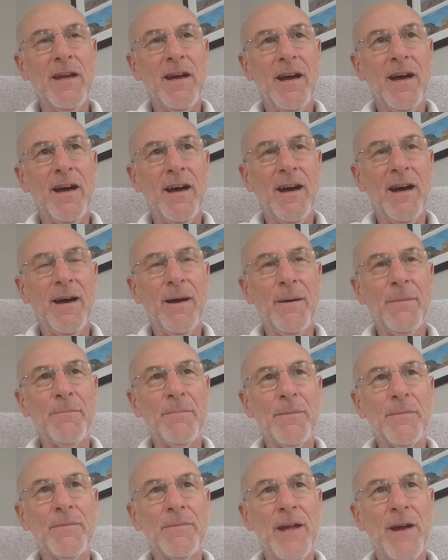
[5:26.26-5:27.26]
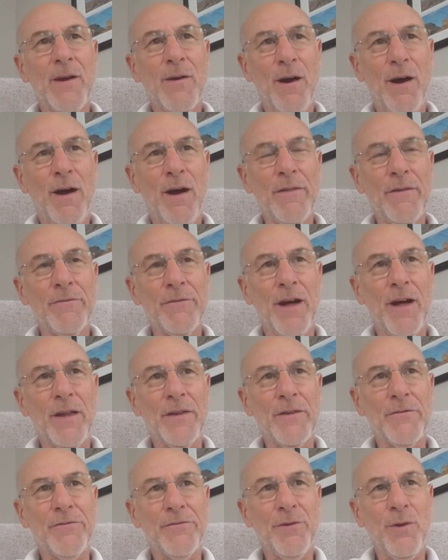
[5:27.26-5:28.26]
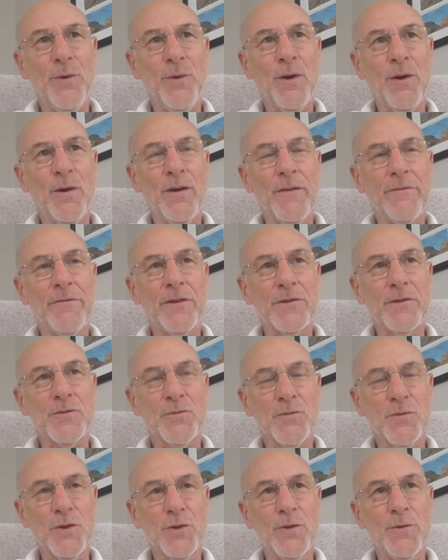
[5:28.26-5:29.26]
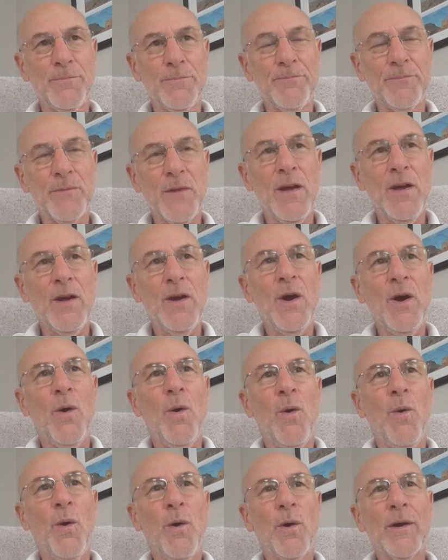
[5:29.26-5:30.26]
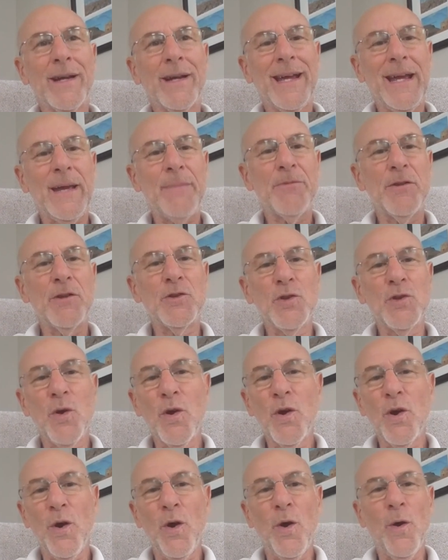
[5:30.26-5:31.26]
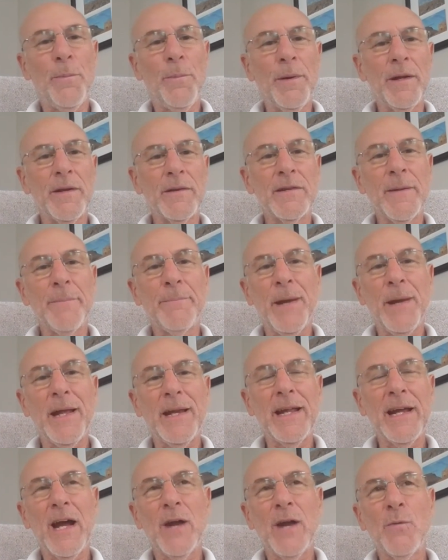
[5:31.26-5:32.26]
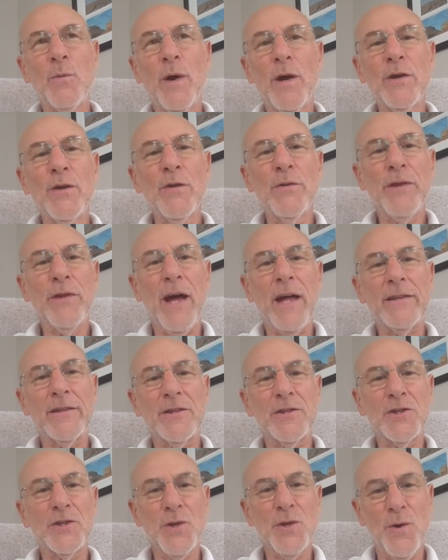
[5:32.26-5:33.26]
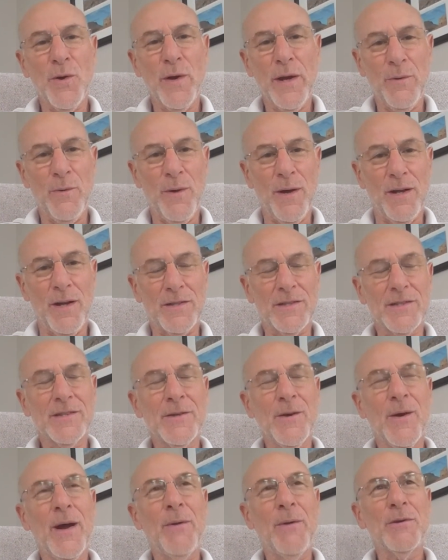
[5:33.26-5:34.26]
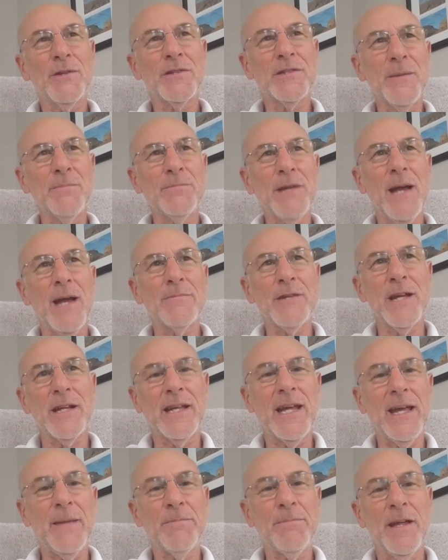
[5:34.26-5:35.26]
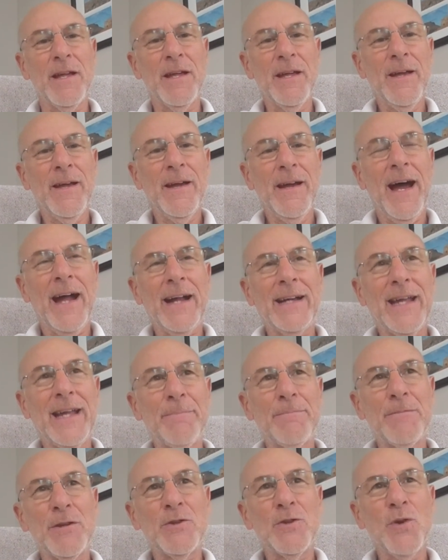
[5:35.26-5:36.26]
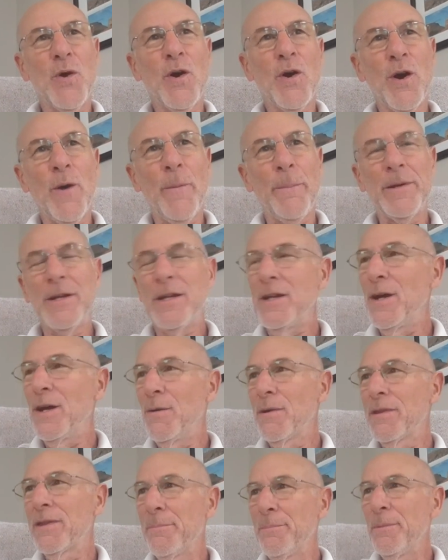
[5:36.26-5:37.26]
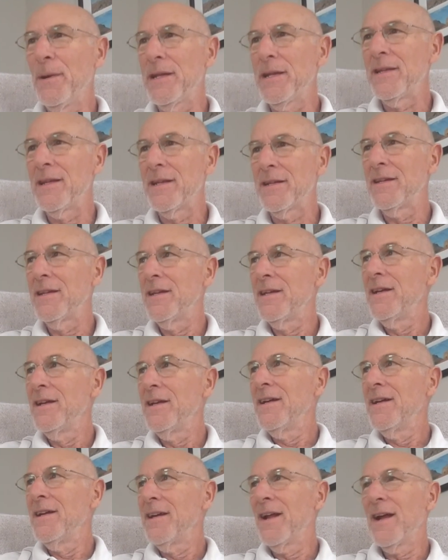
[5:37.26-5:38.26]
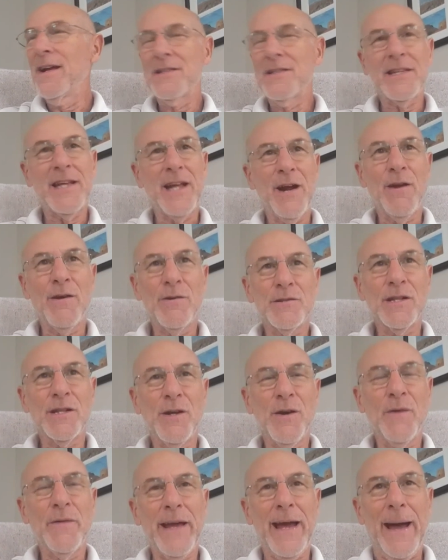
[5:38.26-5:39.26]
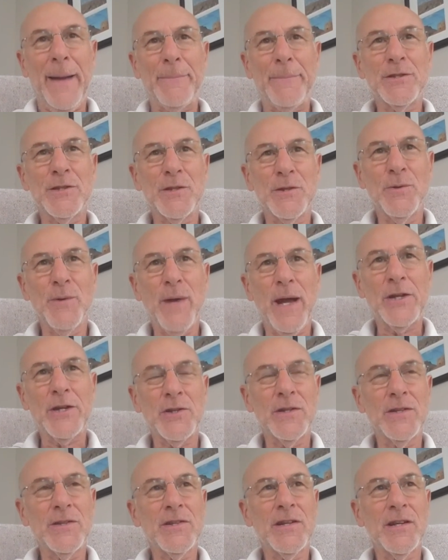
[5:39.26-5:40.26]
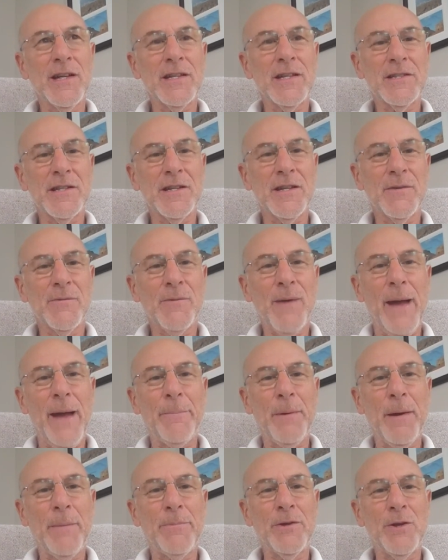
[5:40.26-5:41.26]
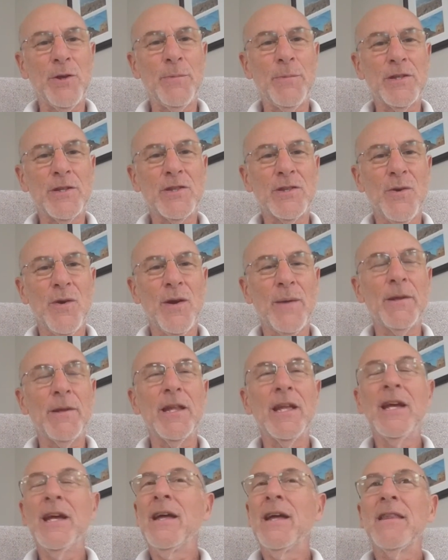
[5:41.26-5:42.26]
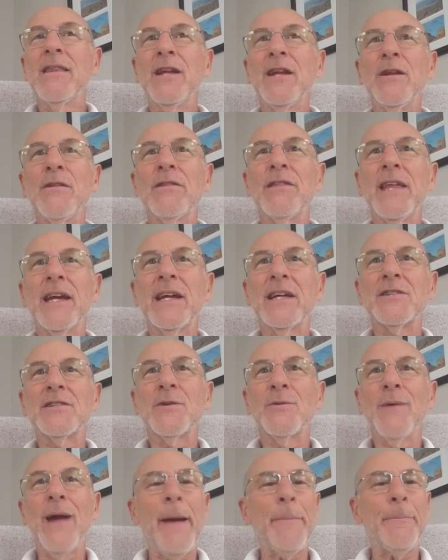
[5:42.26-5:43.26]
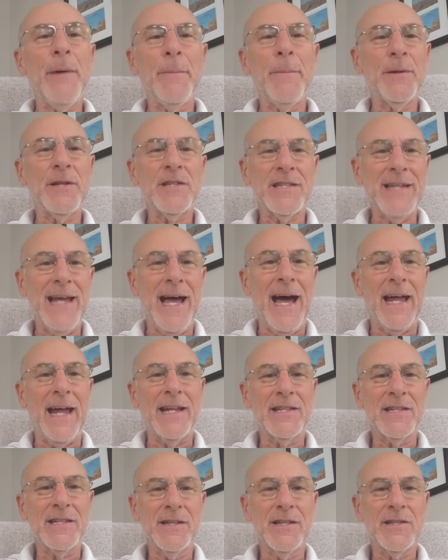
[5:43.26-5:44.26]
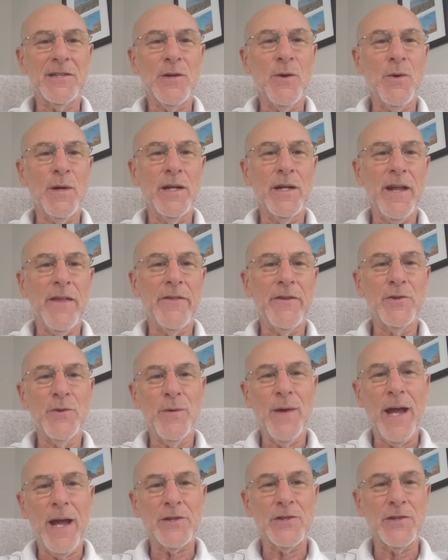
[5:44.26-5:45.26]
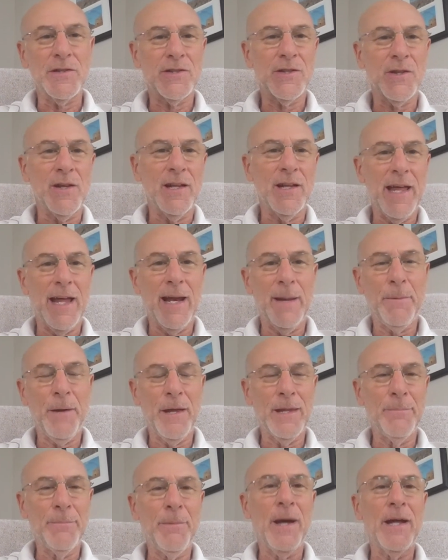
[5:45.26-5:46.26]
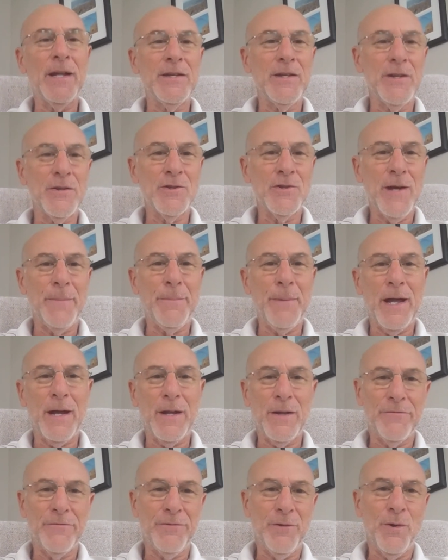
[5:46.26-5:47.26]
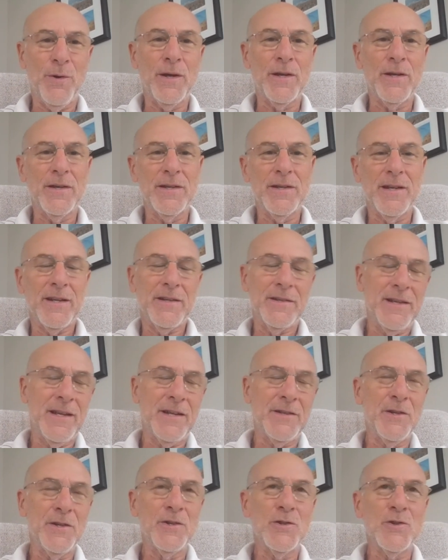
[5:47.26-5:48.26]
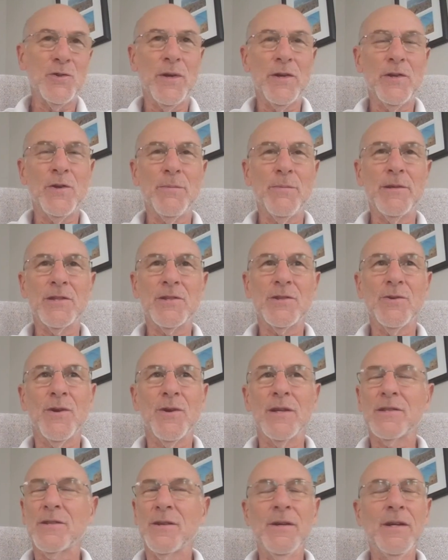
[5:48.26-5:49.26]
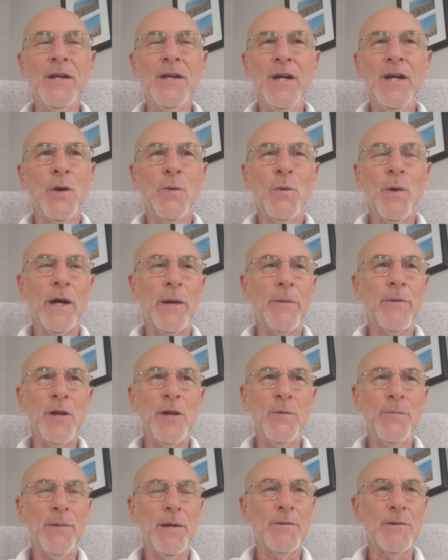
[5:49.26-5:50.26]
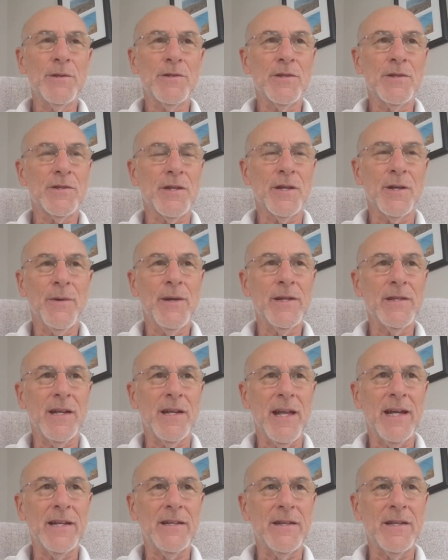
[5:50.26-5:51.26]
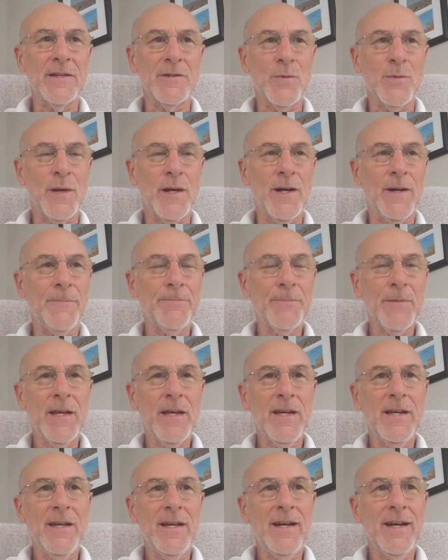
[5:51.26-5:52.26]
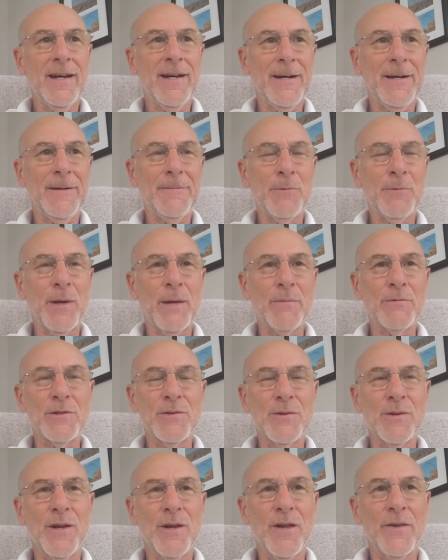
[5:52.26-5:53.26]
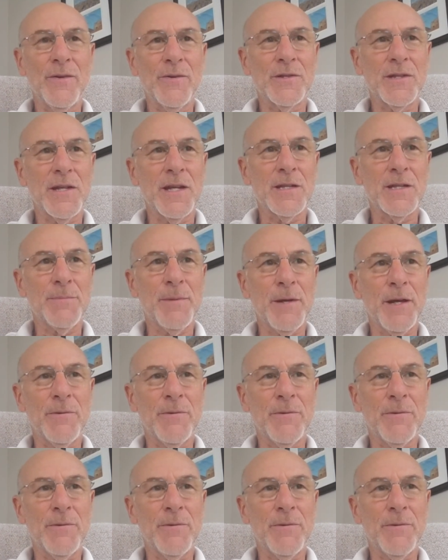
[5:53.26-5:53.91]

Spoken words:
there on the floor of his room, or keep the door open depending on where you thought the story was. So I'd keep the door open, with the button that, it's the arrows that go the opposite direction to listen to the wrap up of UB story. But then you think it's a wrap up. It's not. It's going another direction. So you let up on the button, you jump out on the floor, and you enjoy UB story. So working with UB was just a great delight as well when I was doing all those ESPN